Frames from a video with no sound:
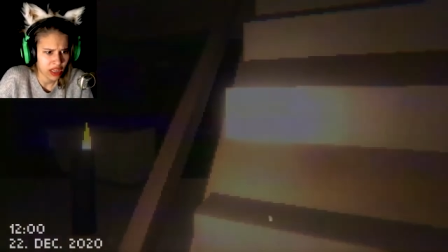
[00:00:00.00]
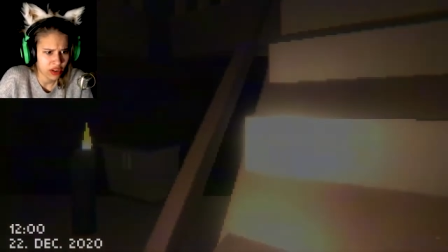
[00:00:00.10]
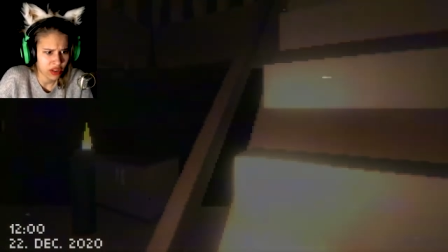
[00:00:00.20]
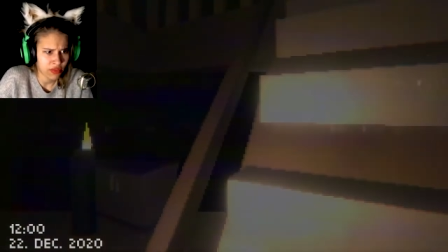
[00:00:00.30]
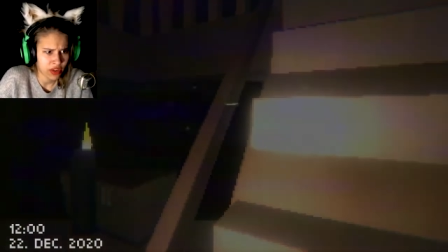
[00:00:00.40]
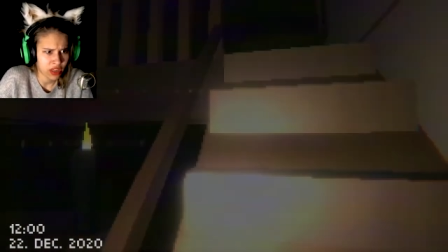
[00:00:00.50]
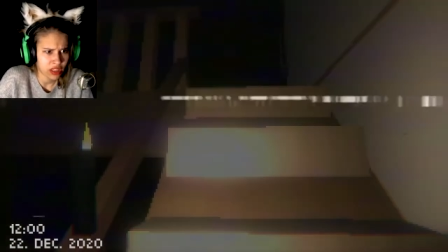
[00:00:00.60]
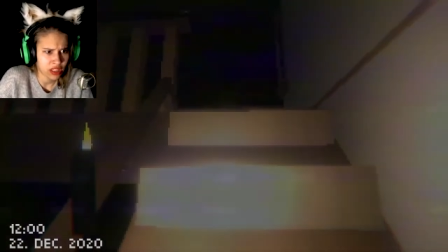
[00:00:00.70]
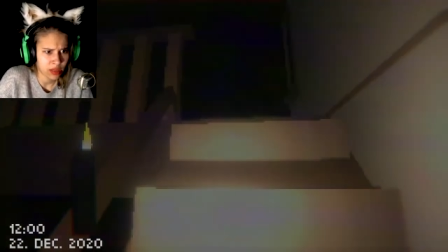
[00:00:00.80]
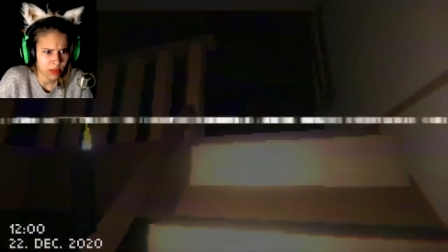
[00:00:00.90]
hear the
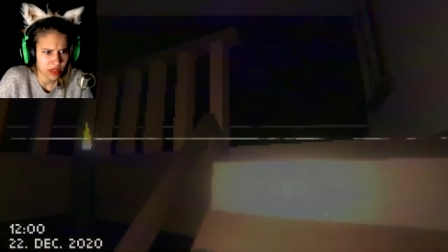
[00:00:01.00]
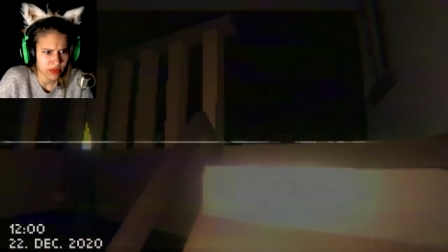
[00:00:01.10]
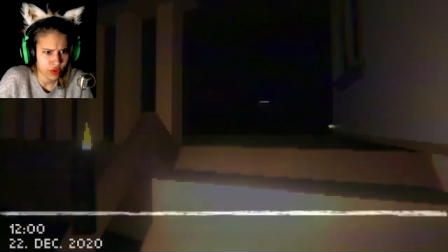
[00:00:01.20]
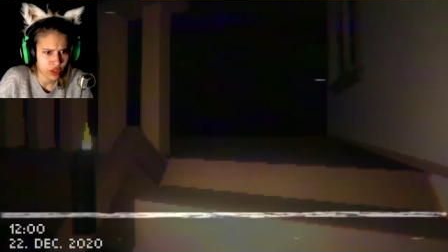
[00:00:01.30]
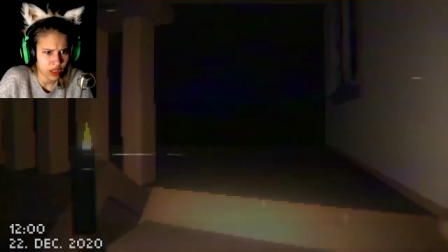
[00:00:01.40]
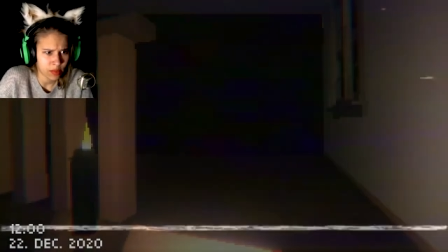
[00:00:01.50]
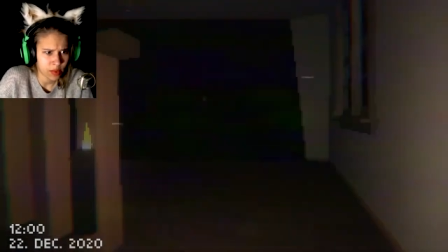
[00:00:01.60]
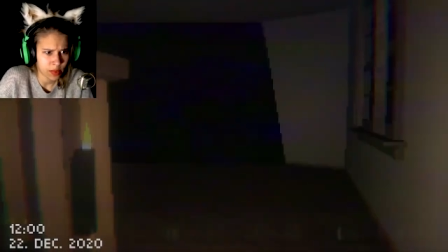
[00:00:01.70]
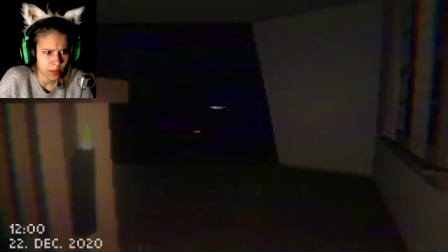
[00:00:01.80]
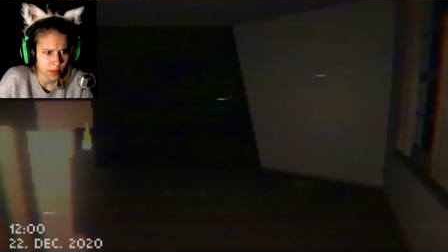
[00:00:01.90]
freaking demon
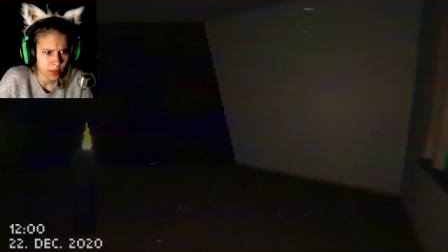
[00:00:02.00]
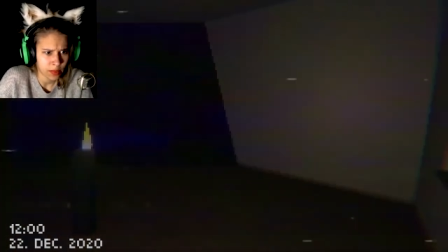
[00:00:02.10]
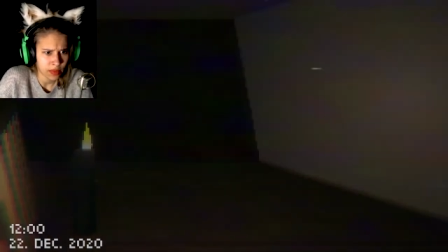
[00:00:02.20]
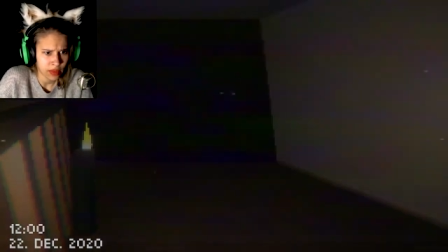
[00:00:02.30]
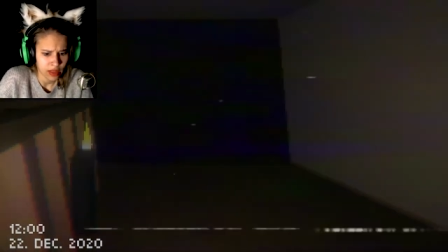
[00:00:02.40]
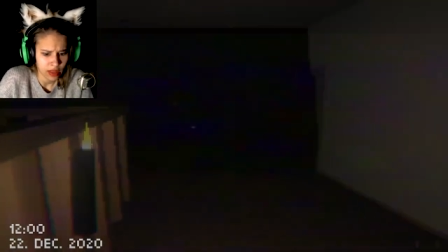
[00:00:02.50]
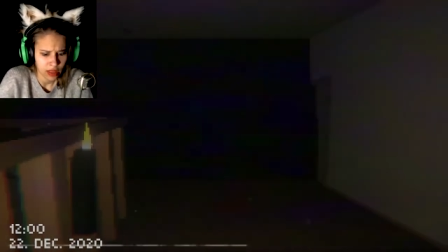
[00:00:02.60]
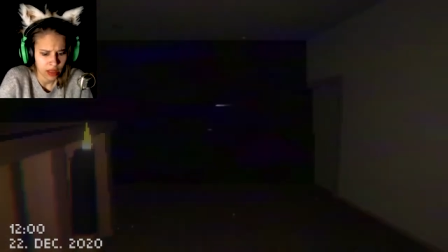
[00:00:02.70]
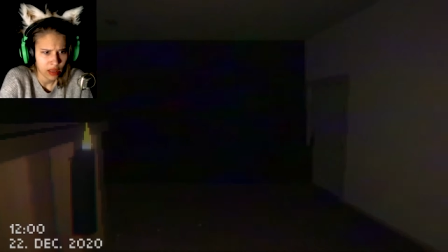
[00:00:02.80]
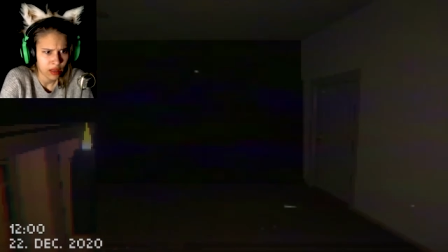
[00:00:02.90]
footsteps.
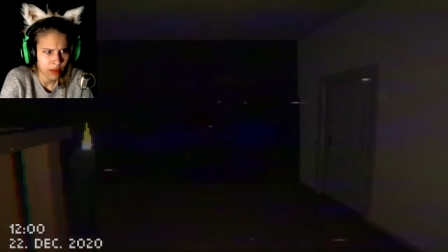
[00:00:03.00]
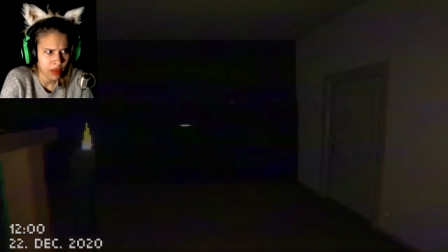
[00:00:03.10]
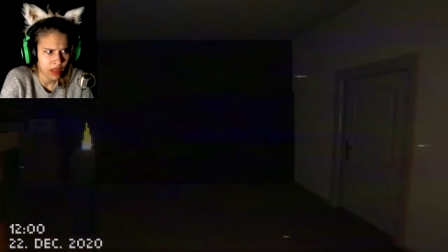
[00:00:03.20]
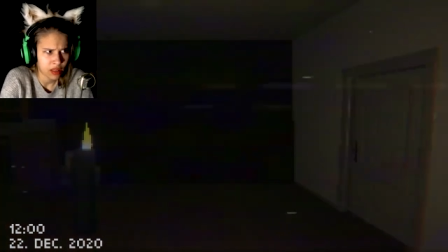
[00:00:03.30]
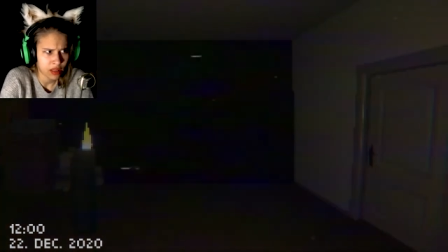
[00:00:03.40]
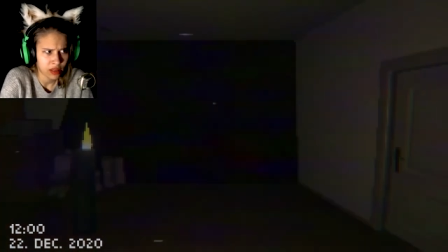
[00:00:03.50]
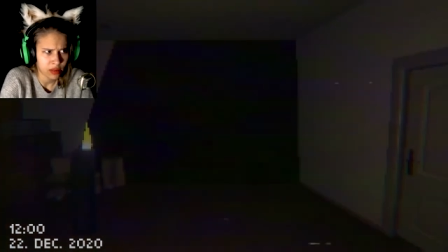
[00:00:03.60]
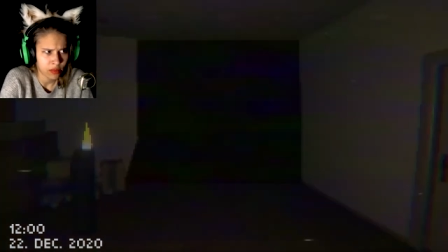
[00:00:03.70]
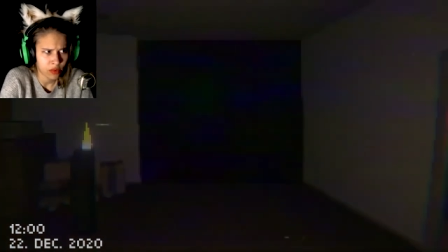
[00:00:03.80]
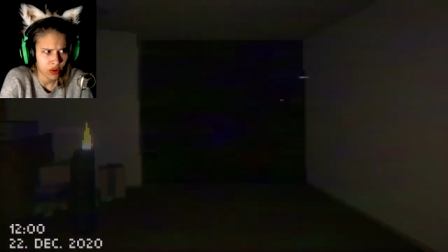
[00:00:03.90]
I'm making this
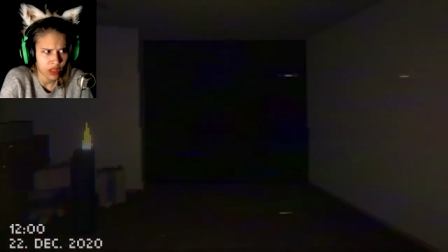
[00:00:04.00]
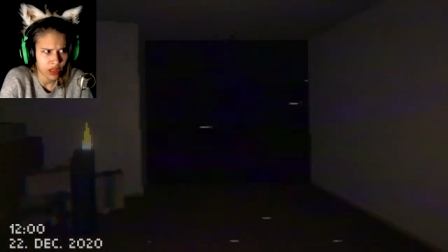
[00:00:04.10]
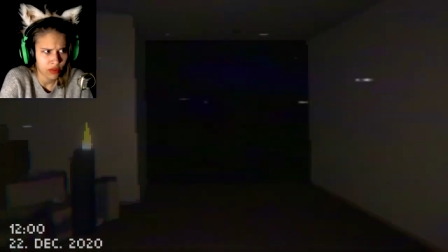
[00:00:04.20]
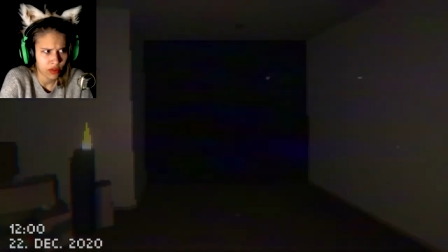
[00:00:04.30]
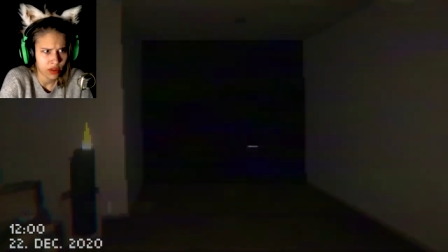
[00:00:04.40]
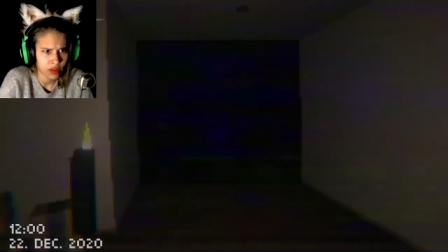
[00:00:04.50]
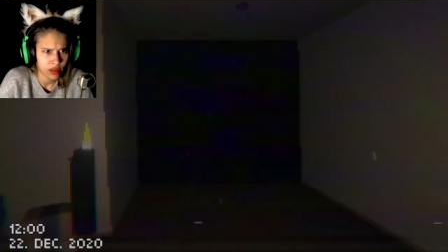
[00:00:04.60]
more loud